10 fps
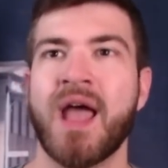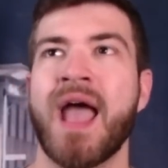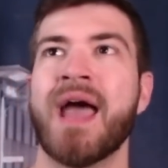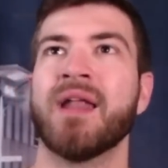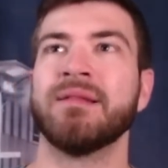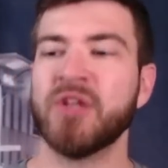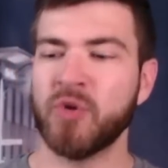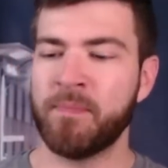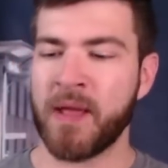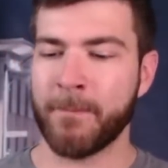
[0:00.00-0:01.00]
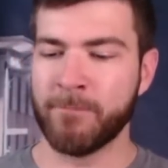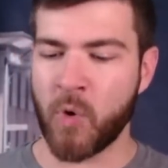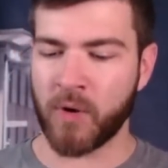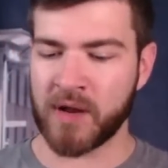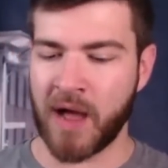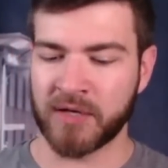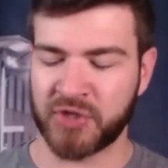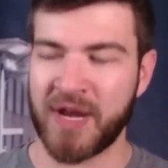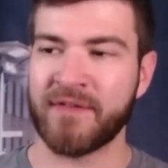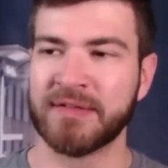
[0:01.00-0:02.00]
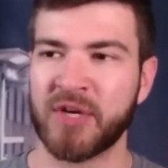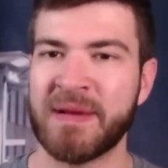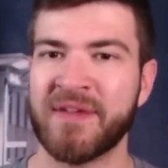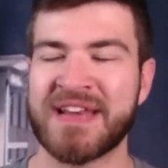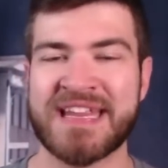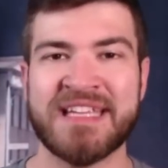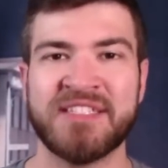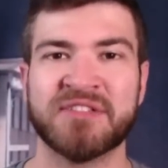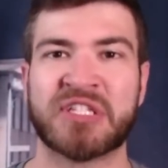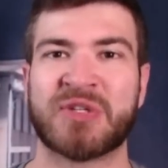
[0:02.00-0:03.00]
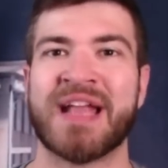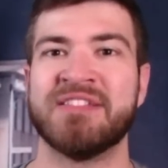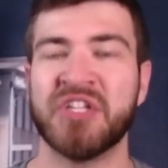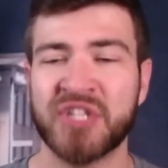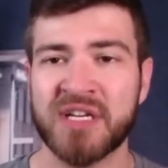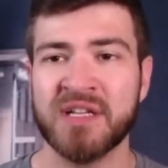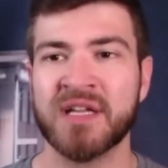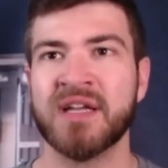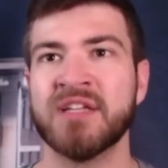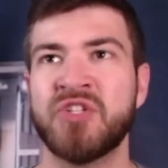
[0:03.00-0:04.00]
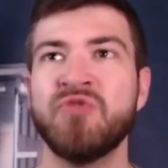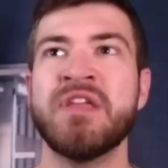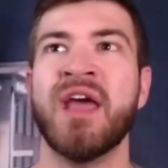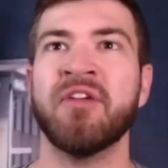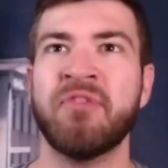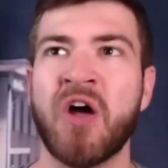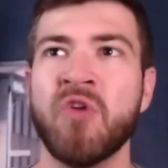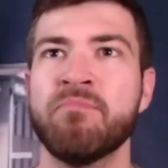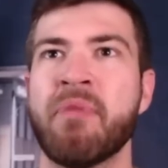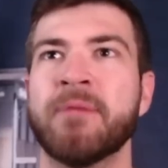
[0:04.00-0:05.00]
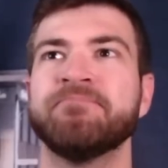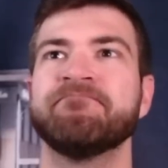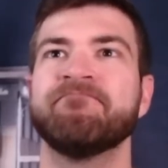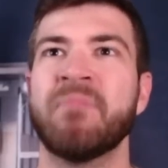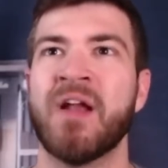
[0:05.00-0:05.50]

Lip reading: had a little bit more, should have a little bit of an easier transition to the NFL, but,